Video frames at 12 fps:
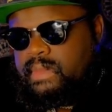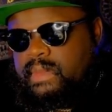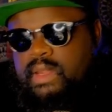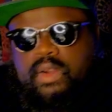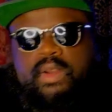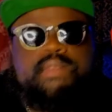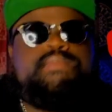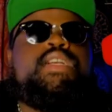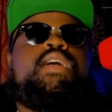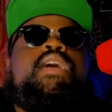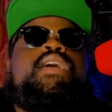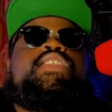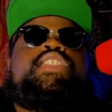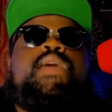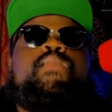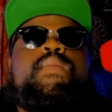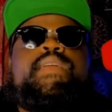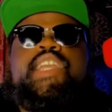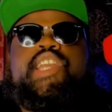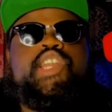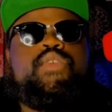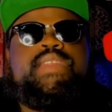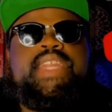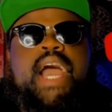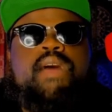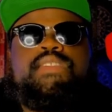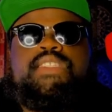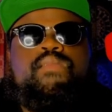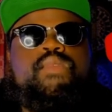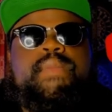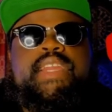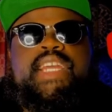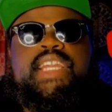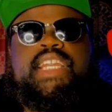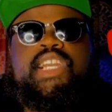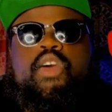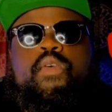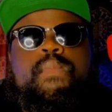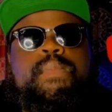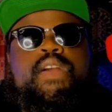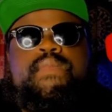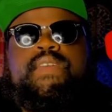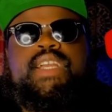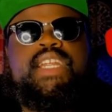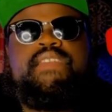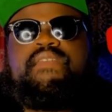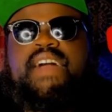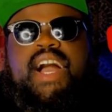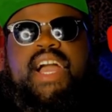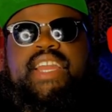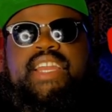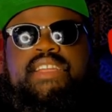all right. Some women can do without. Some women can go perfectly fine